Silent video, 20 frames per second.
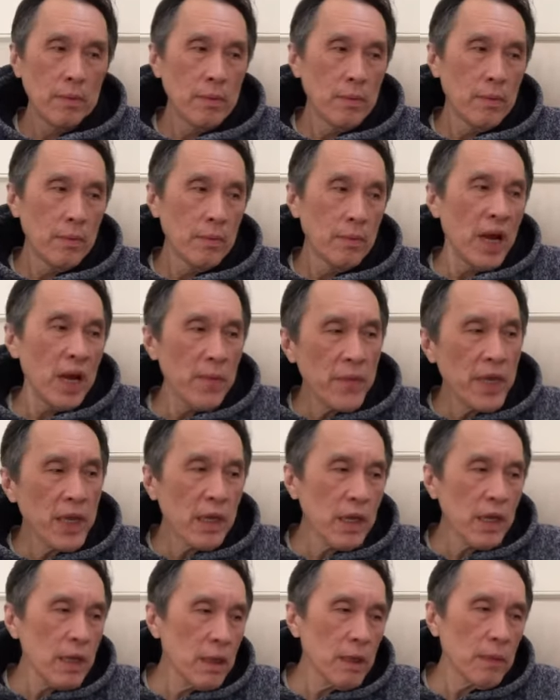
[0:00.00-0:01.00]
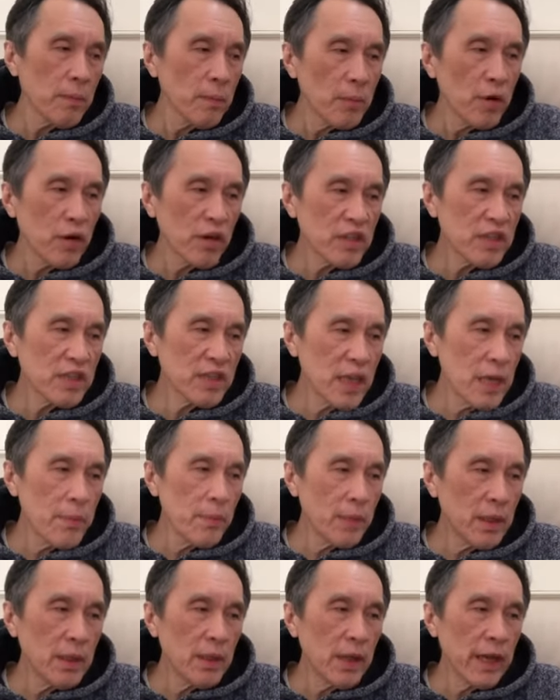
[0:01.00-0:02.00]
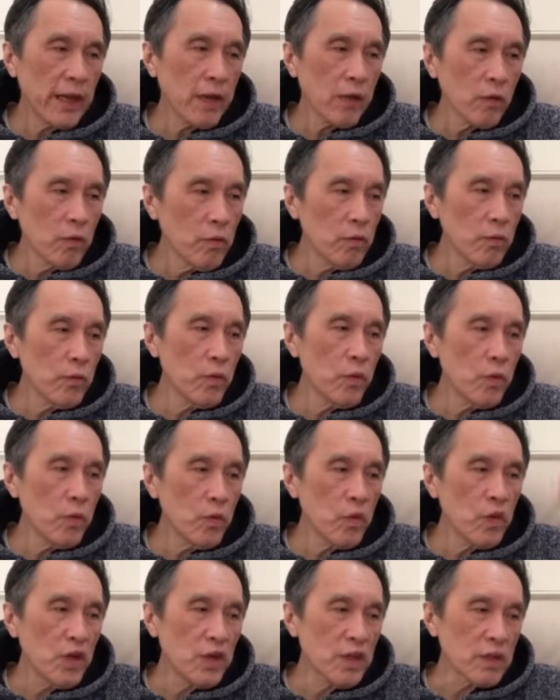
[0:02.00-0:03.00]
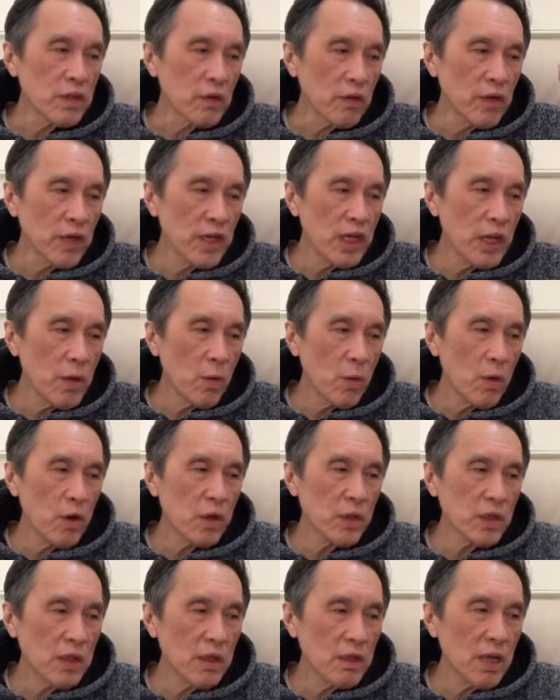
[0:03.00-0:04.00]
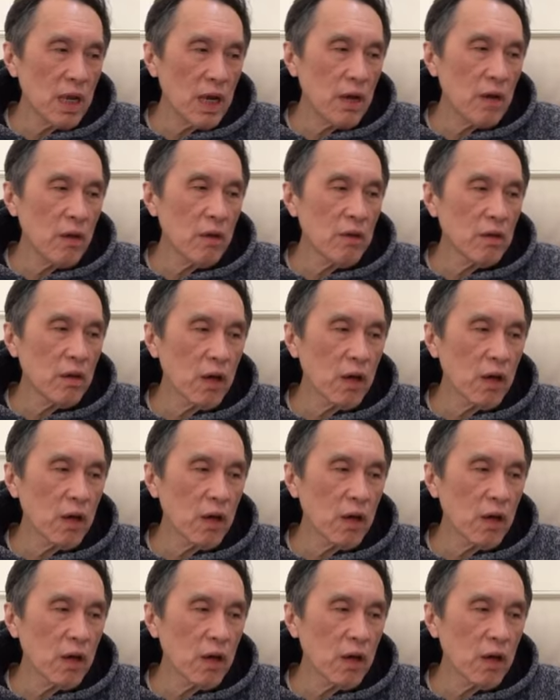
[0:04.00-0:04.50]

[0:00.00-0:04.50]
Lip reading: By making broad statements like kungfu is already watered down,